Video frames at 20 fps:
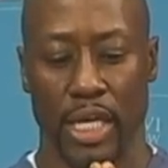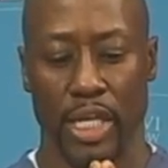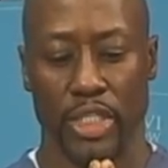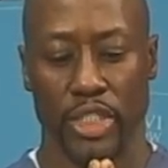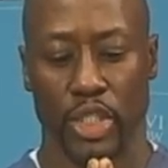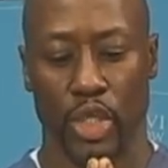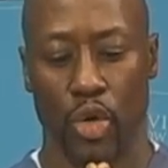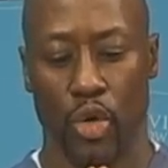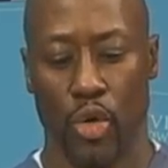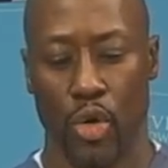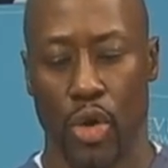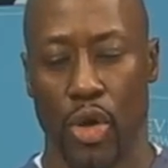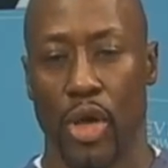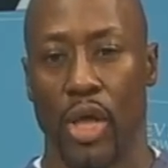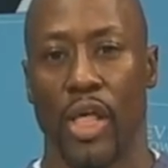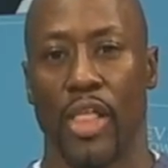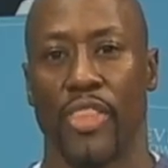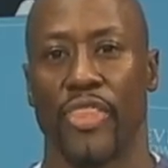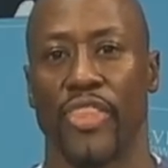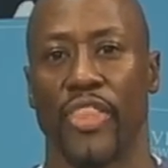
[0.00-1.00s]
So
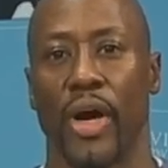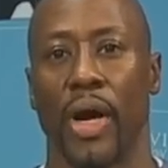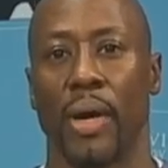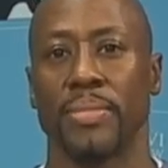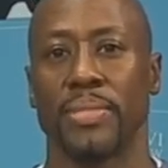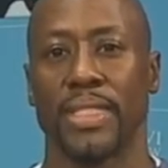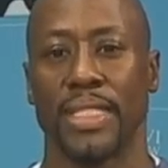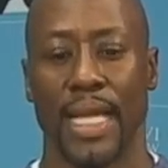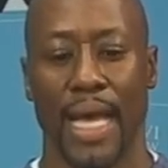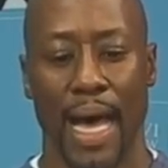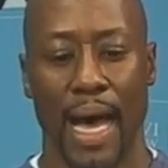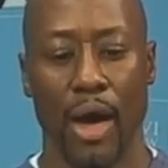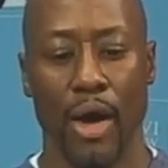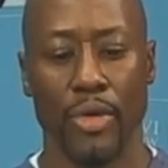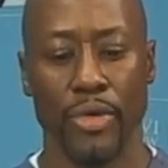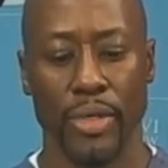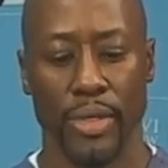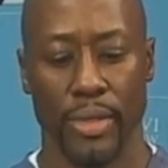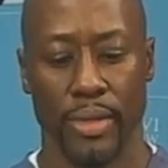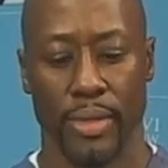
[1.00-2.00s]
thumbs
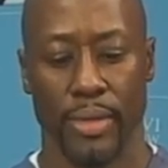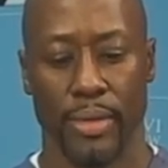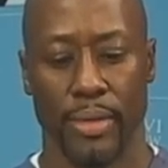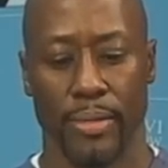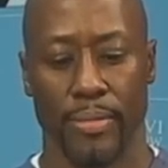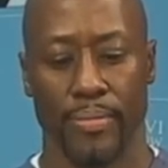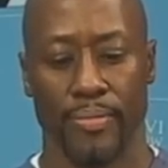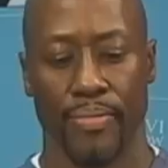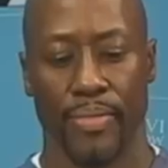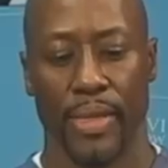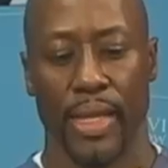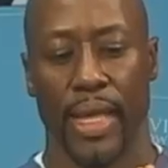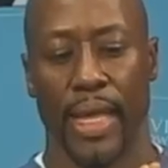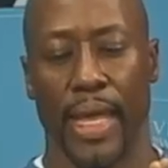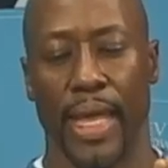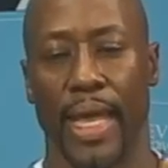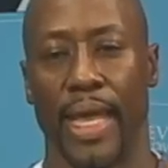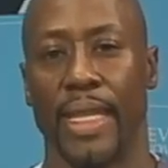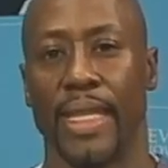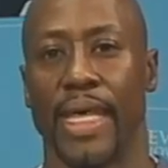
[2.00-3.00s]
down,
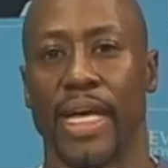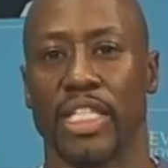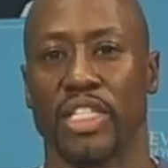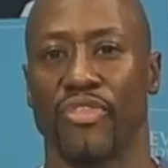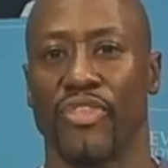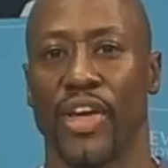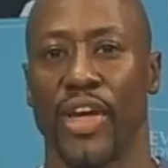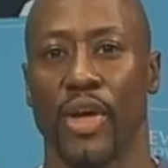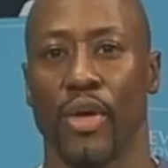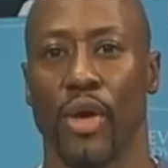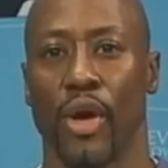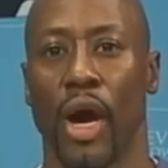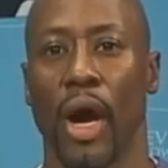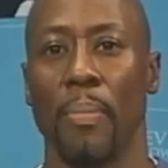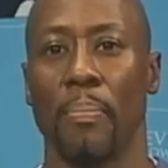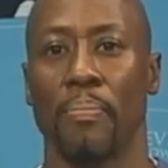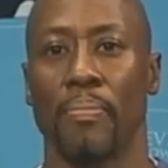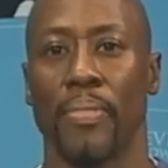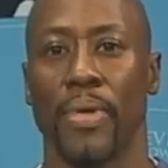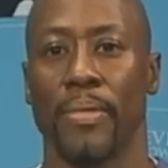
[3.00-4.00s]
index finger up,